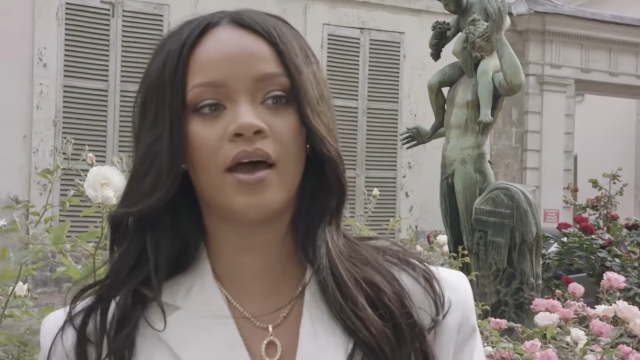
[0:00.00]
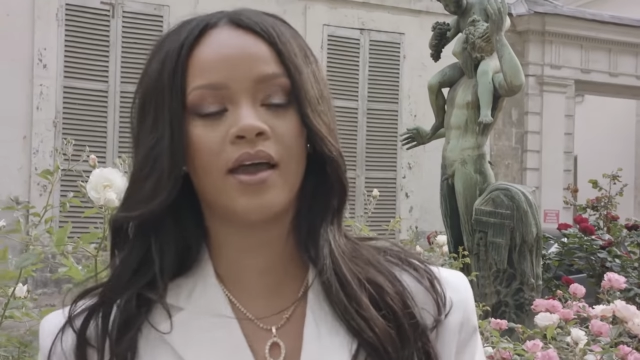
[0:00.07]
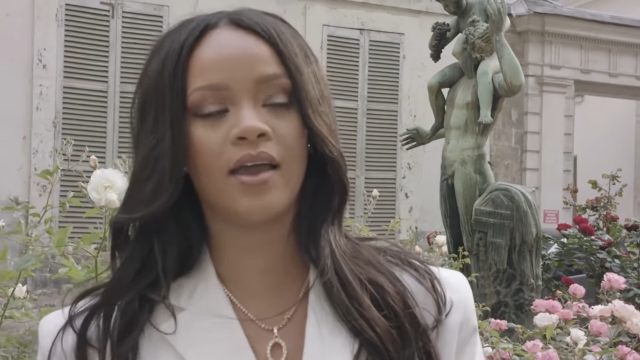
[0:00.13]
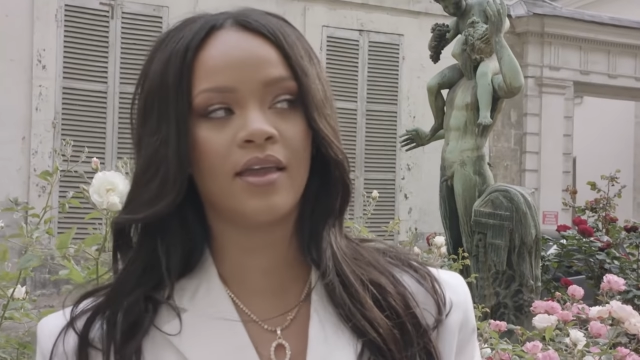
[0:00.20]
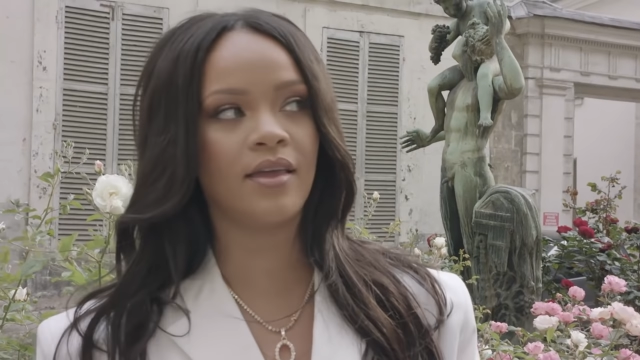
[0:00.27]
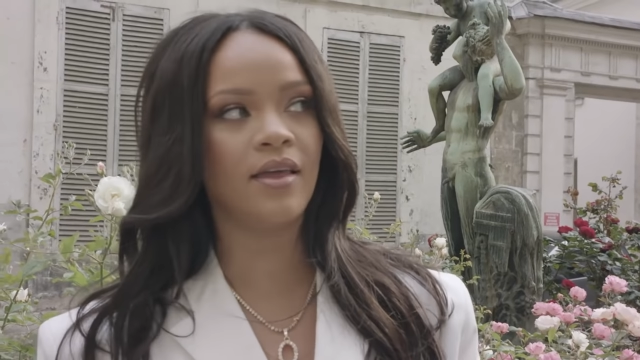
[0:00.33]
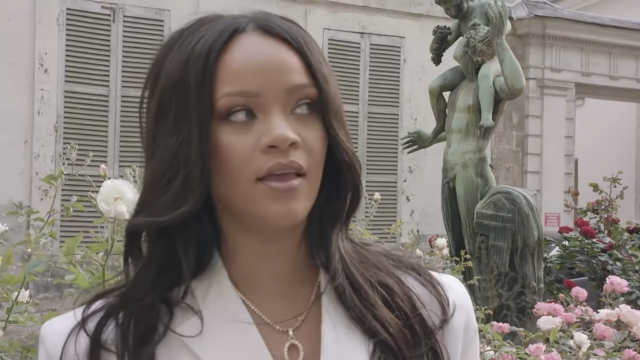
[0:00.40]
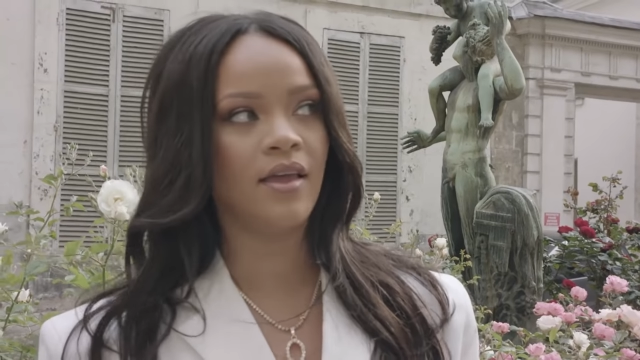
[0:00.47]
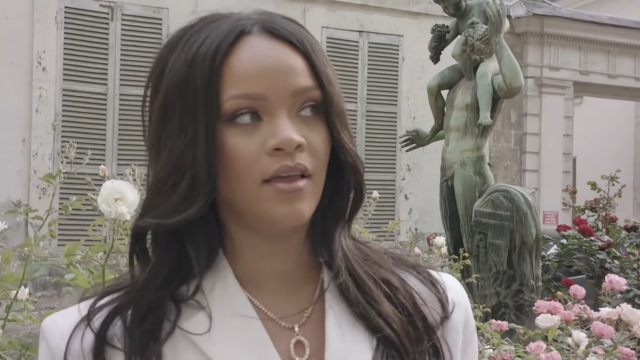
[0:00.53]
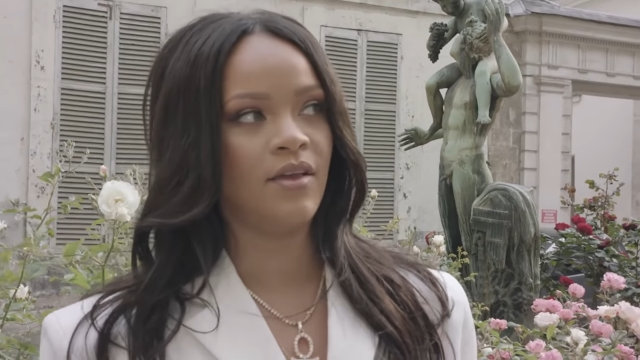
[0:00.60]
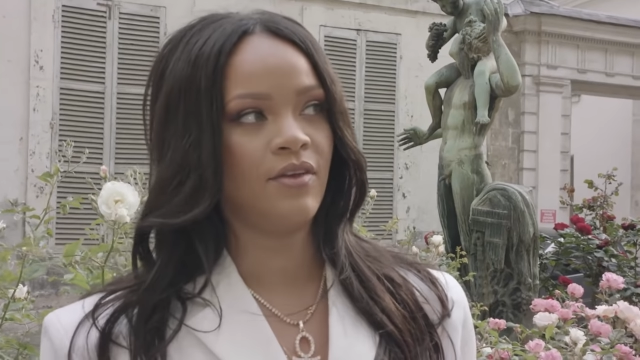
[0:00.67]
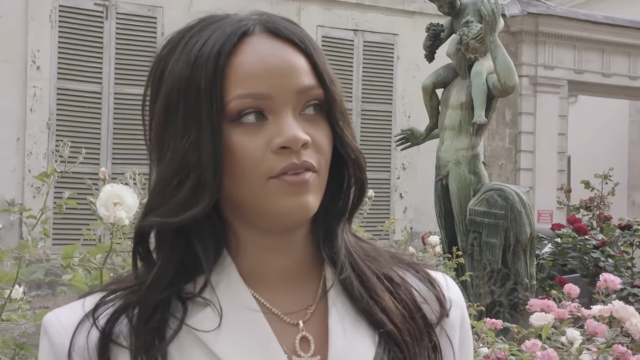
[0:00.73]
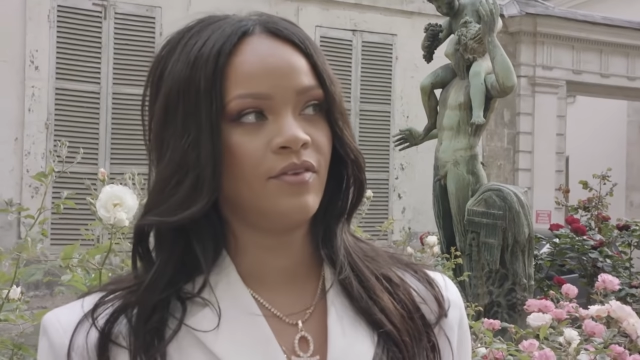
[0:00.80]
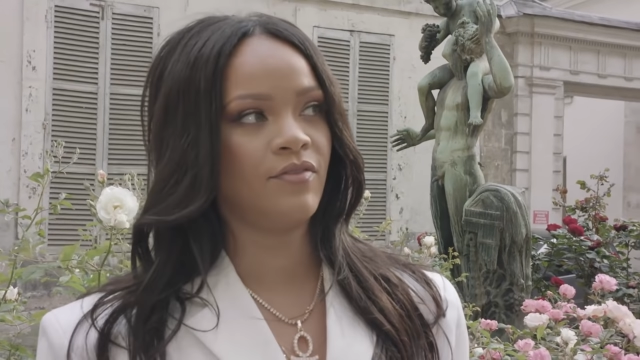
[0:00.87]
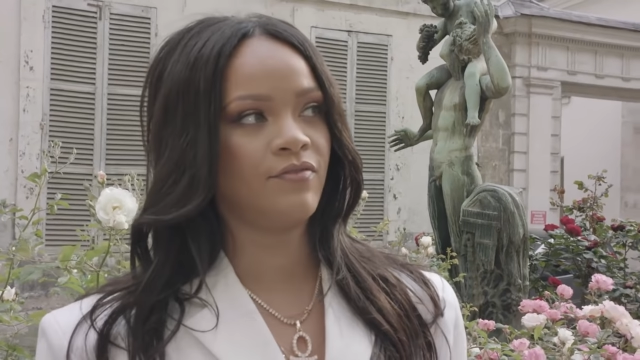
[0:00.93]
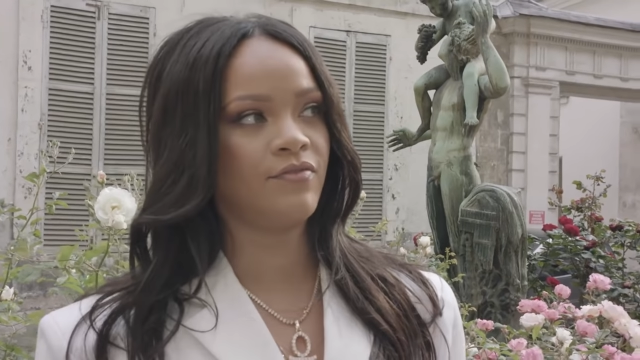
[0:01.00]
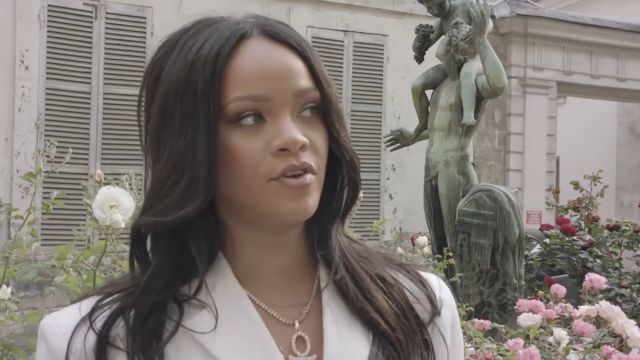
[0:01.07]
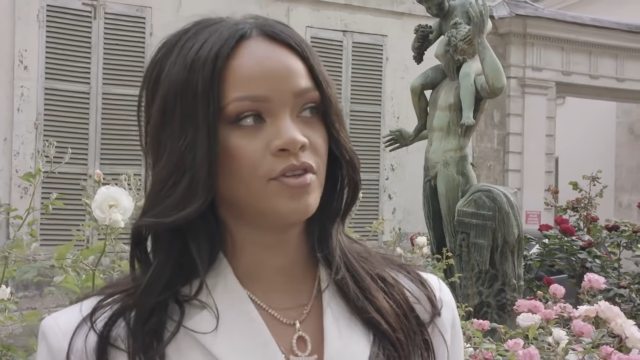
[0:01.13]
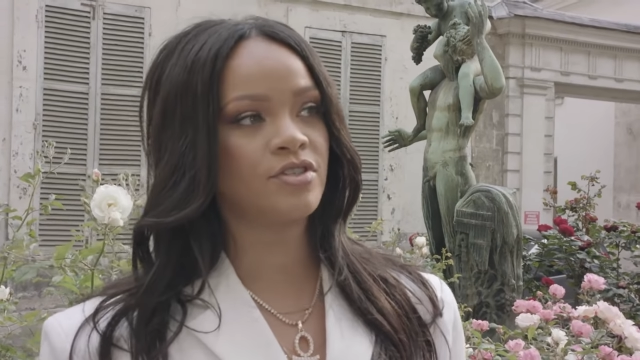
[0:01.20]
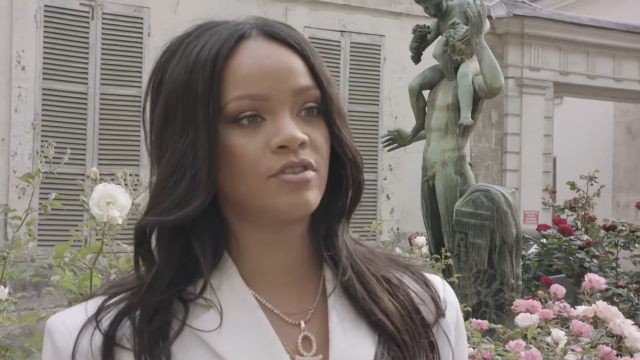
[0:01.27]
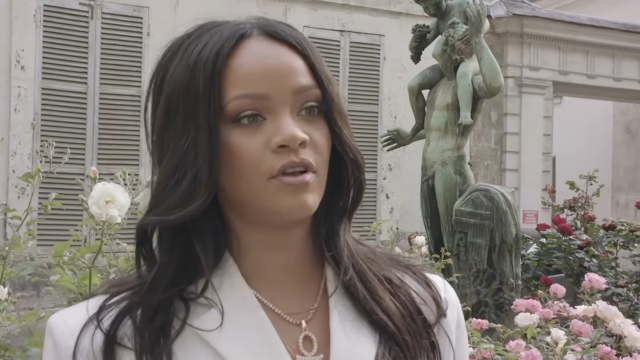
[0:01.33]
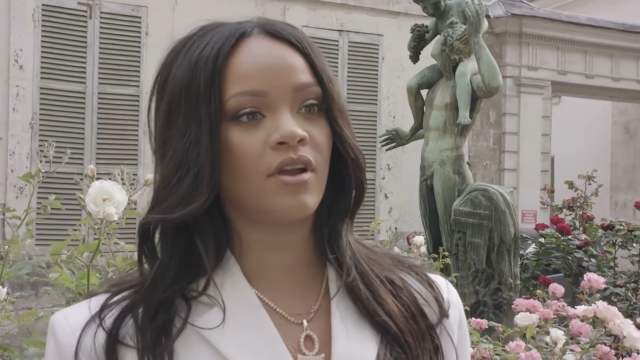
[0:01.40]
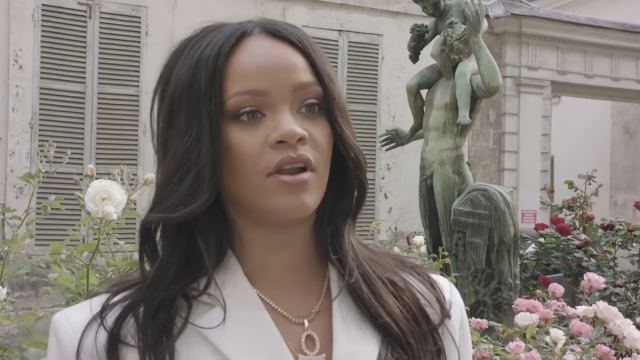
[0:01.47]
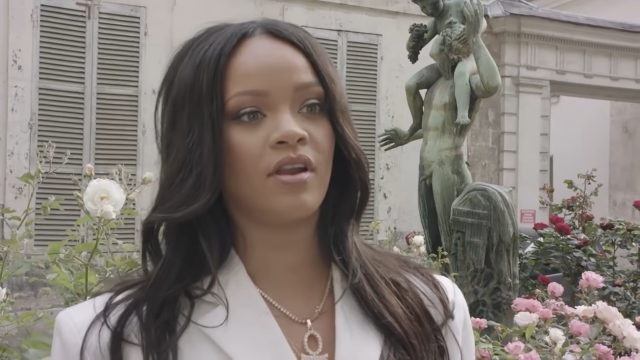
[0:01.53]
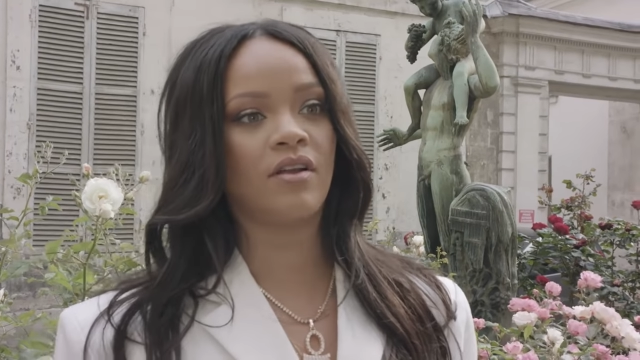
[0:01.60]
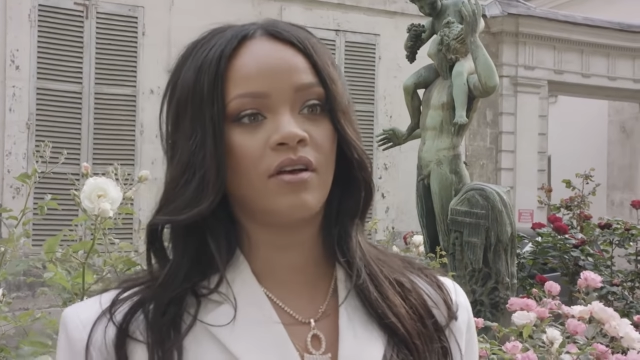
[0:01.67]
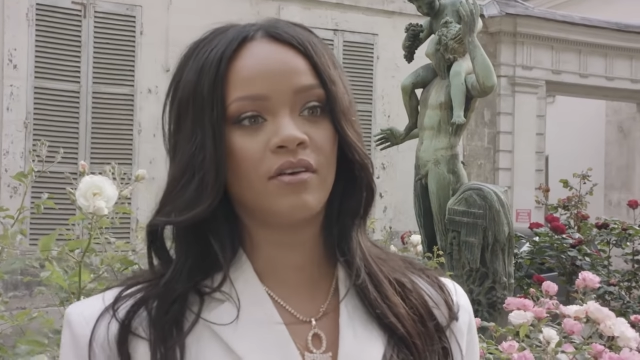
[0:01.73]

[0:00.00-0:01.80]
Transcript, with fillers: I first started